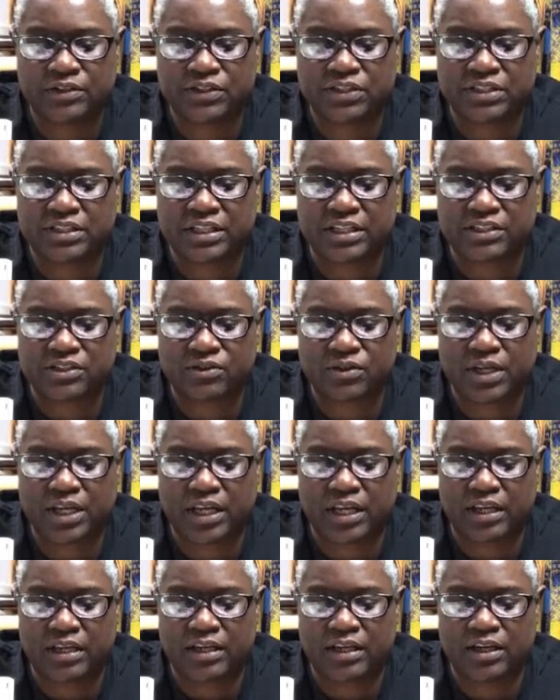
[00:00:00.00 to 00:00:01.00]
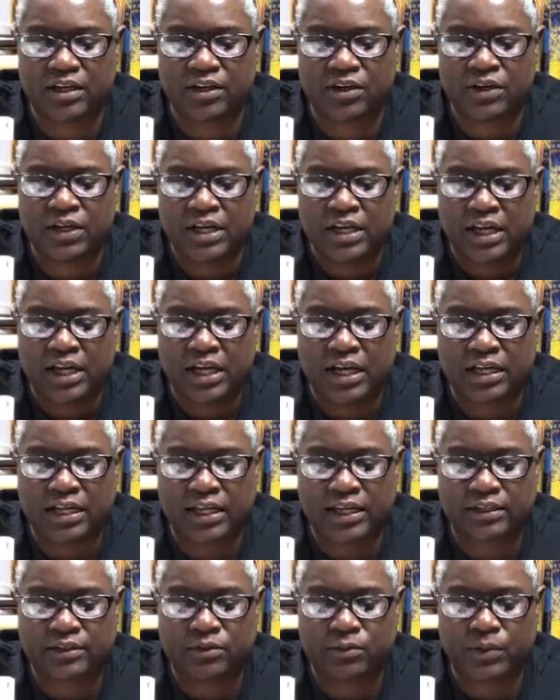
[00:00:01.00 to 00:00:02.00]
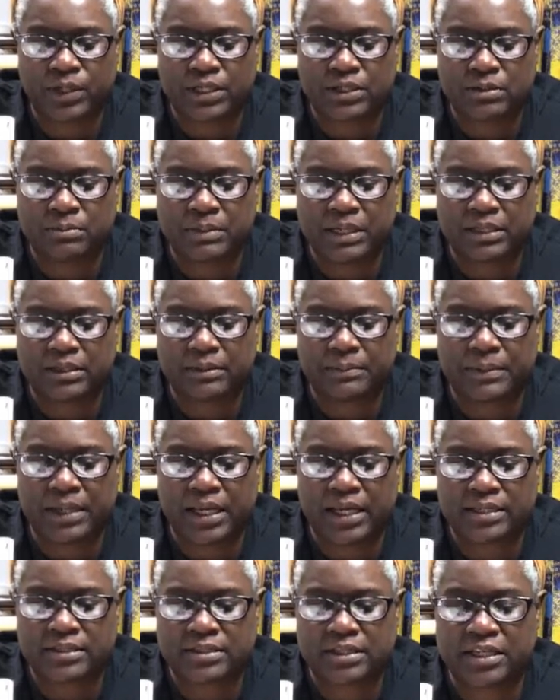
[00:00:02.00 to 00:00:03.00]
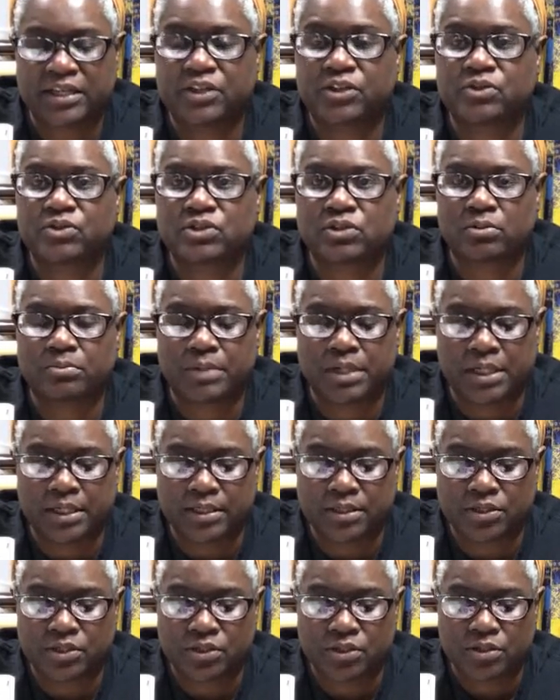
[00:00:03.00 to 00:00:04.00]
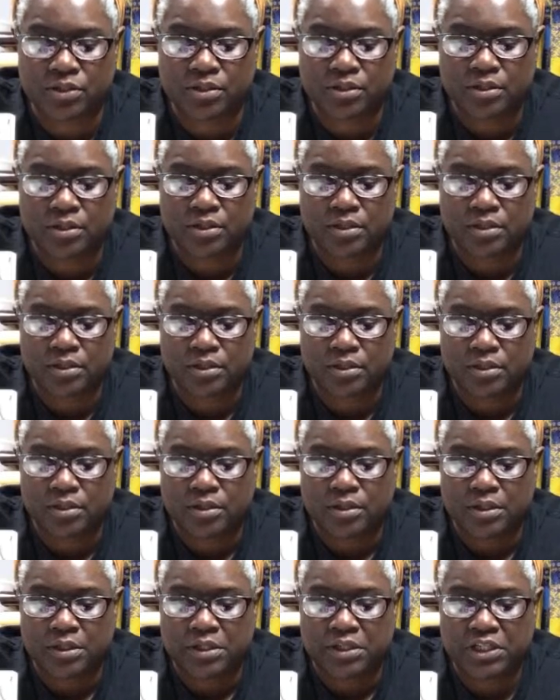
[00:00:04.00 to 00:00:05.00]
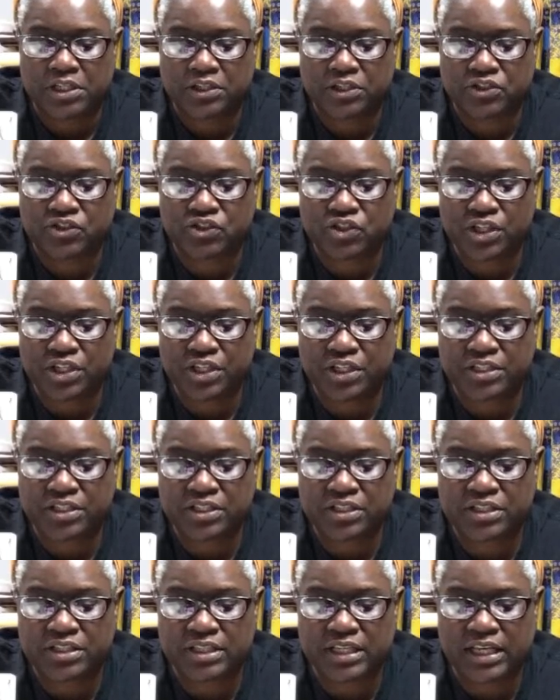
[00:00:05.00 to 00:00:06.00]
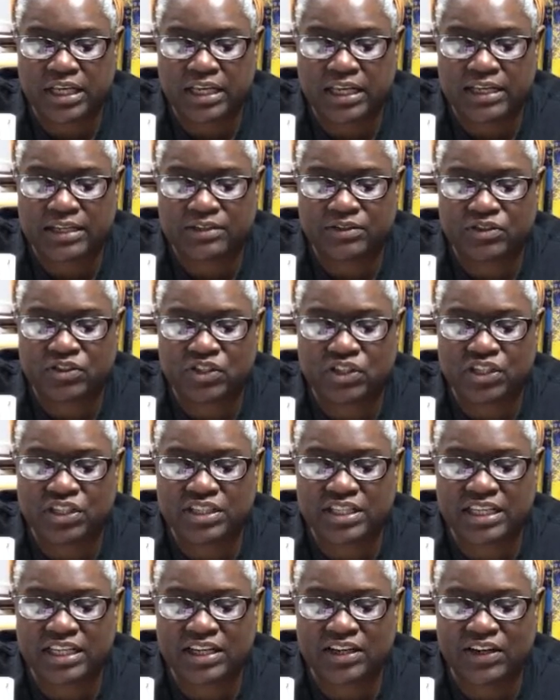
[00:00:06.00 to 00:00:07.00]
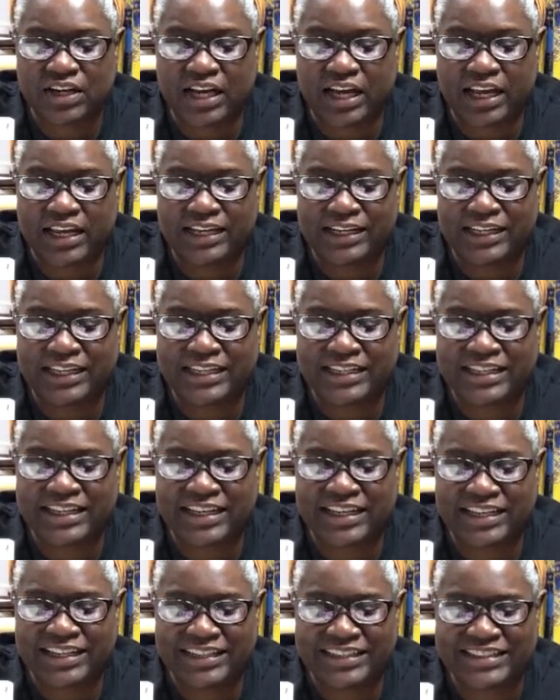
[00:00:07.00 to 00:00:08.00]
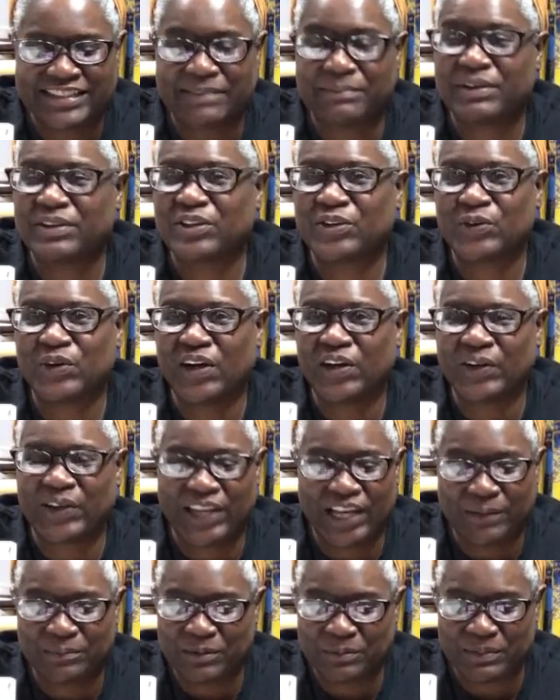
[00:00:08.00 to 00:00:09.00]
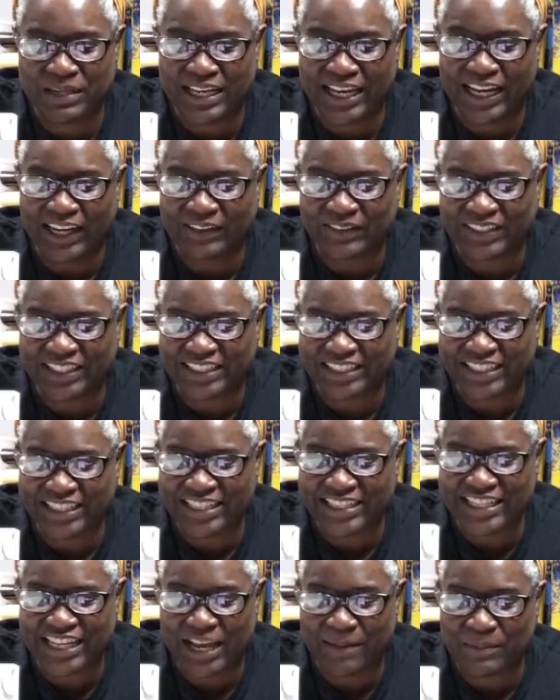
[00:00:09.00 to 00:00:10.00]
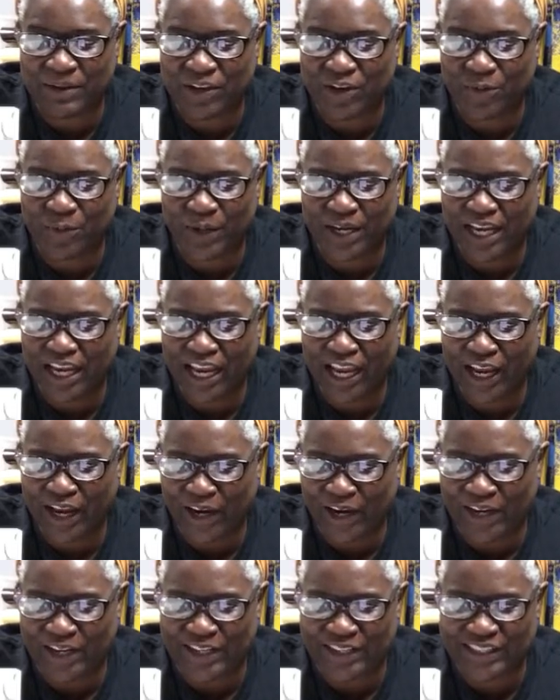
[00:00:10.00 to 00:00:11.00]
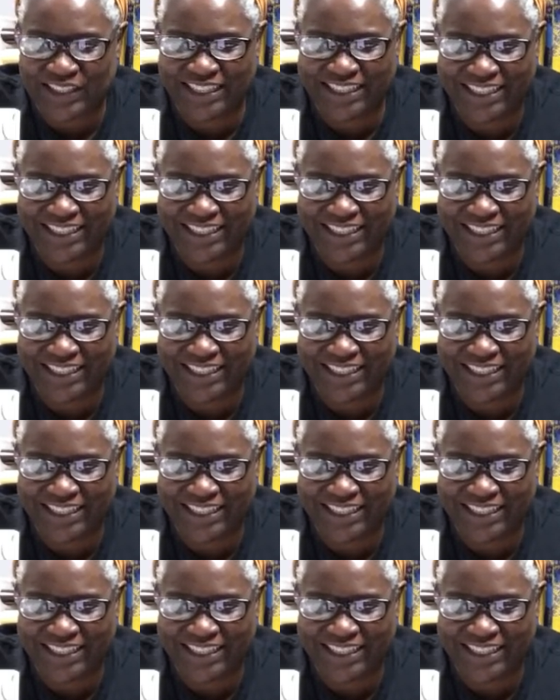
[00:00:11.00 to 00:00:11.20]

She says, okay, here. I like the way you make the mask. Thank you so much. Linda Jenkins is saying she's here. Hi, Linda. Some of you all are helping me out that didn't tell me you were here.